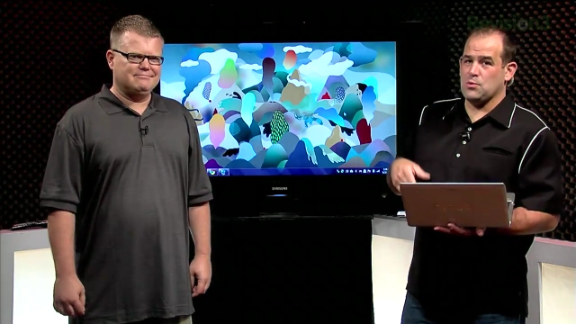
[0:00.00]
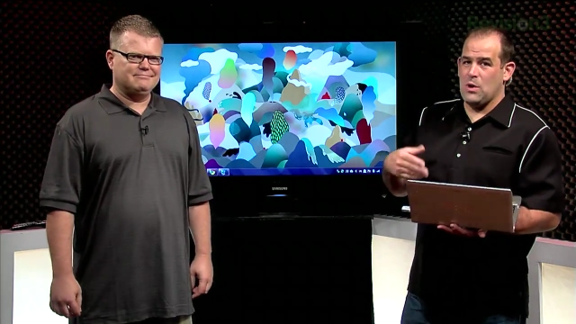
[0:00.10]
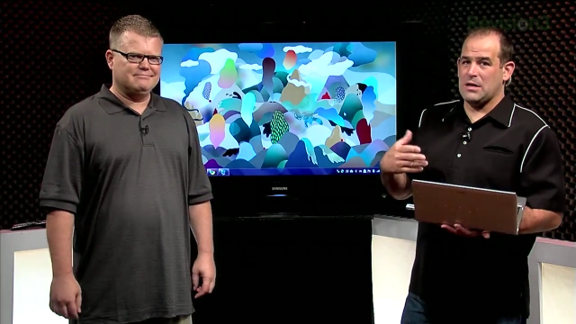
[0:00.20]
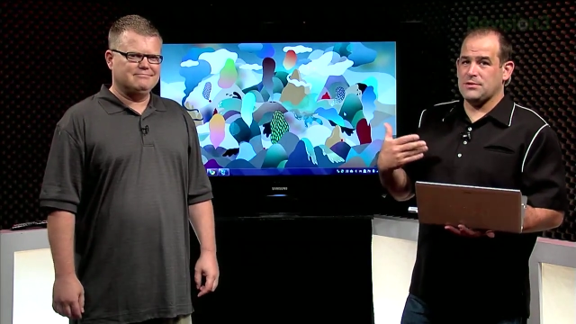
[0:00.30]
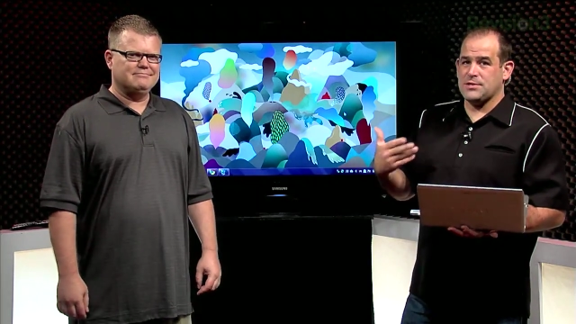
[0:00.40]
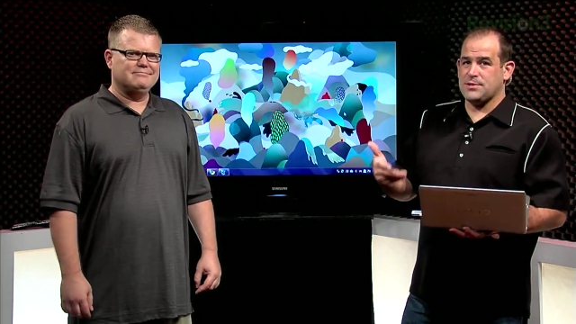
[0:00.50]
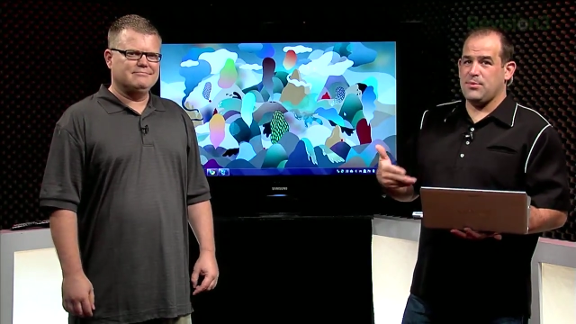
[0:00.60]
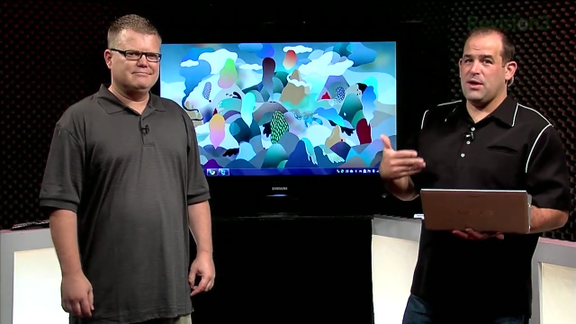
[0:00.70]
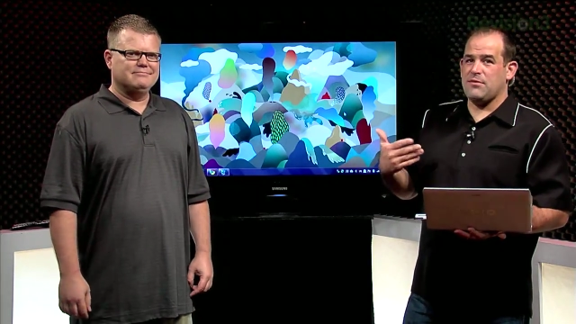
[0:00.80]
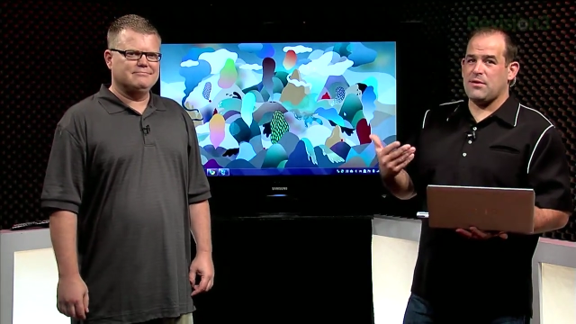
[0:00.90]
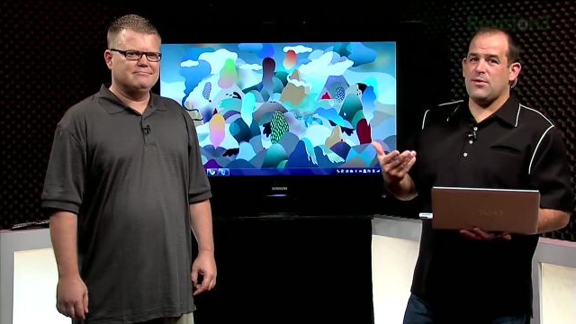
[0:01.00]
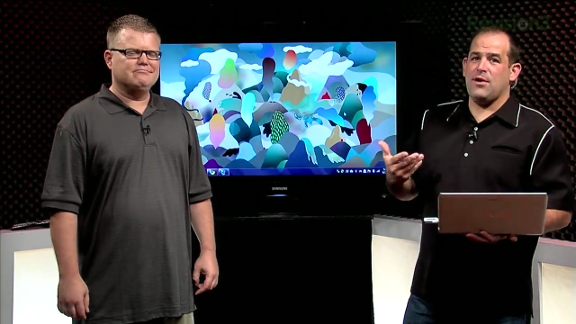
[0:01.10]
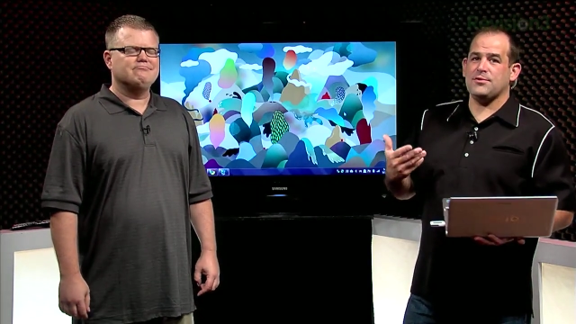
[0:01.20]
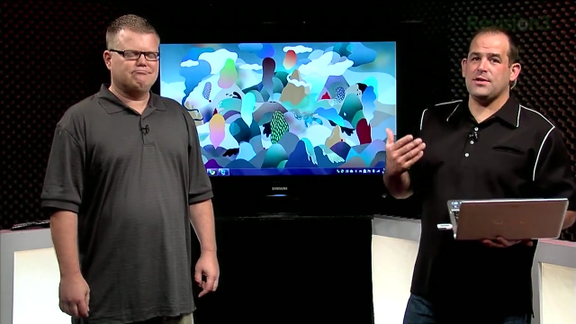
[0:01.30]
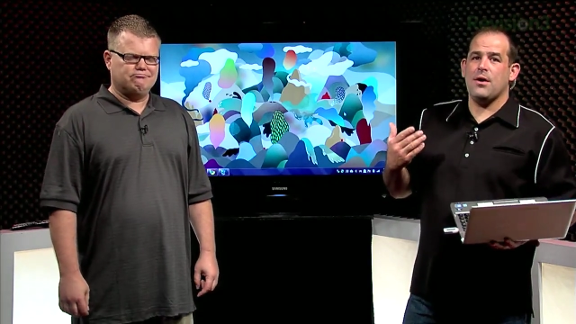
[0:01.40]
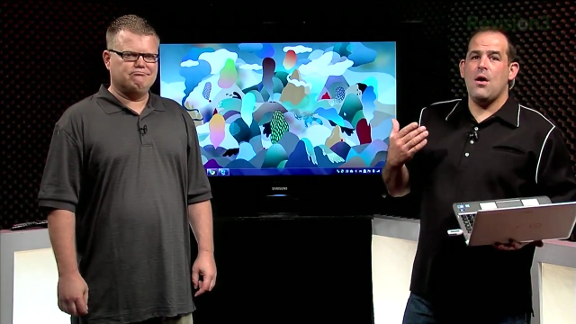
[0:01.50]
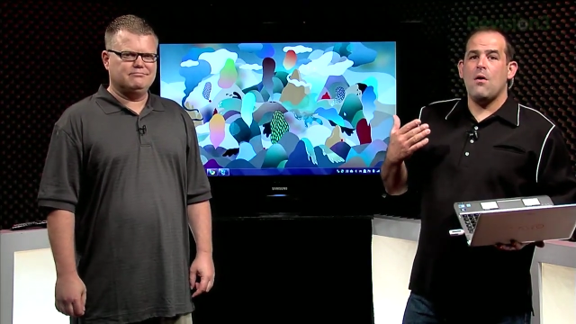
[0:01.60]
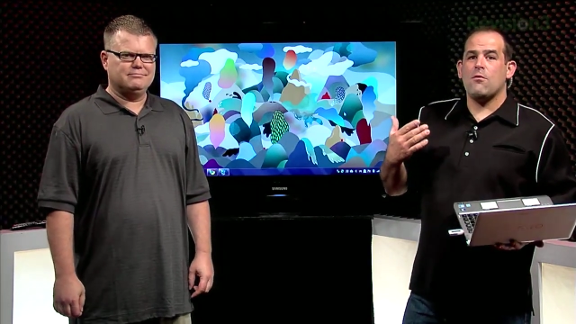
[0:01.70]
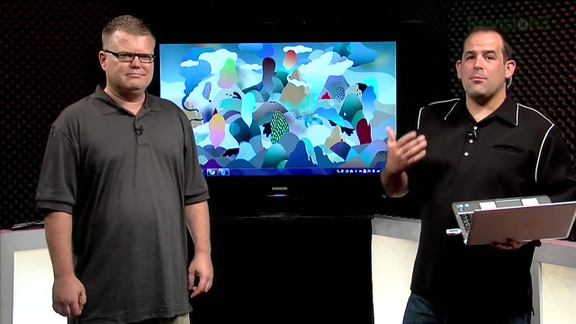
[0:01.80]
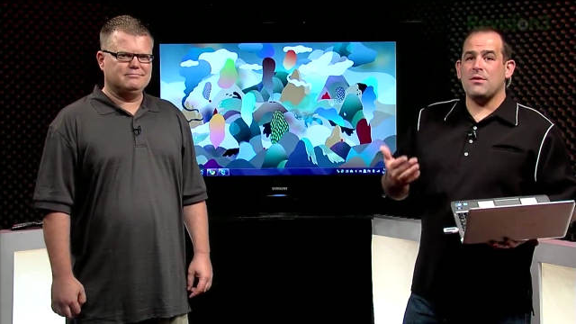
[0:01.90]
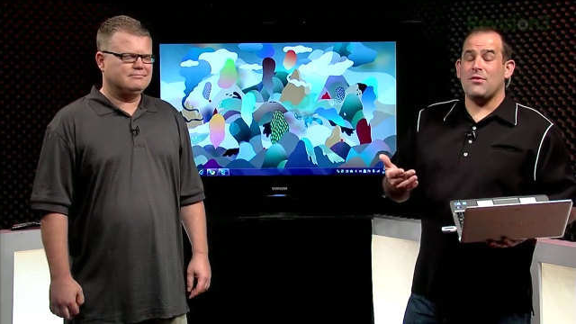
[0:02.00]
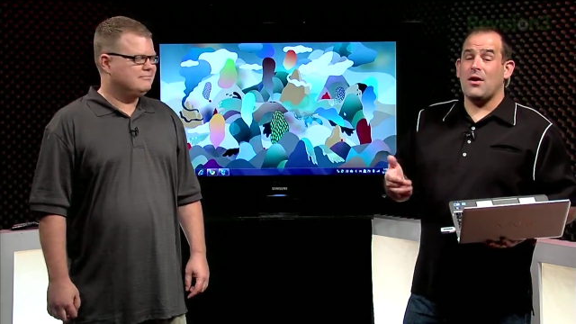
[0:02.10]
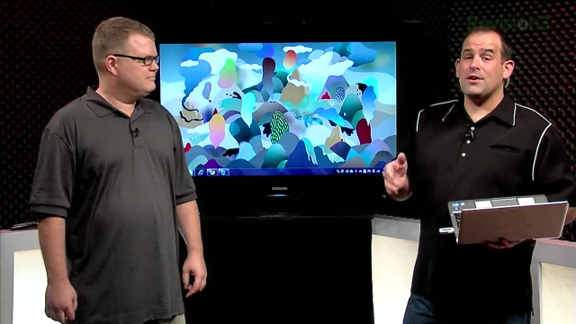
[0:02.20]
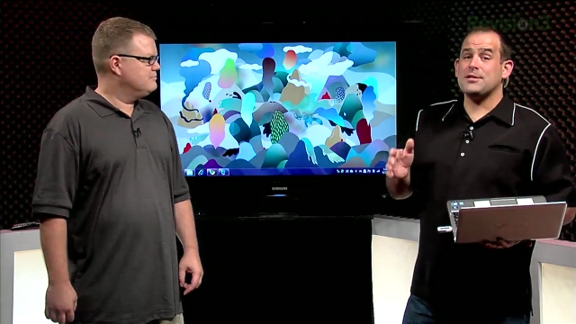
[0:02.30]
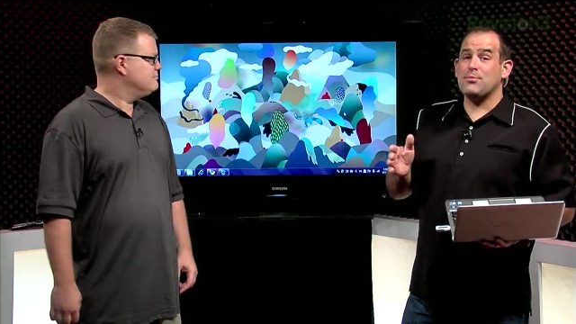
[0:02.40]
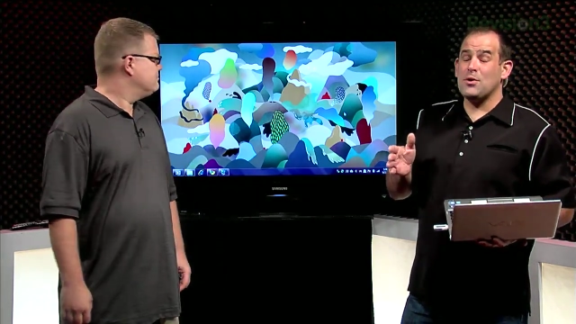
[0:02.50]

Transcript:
Speaker 1: Wireless display technology from Intel. It's a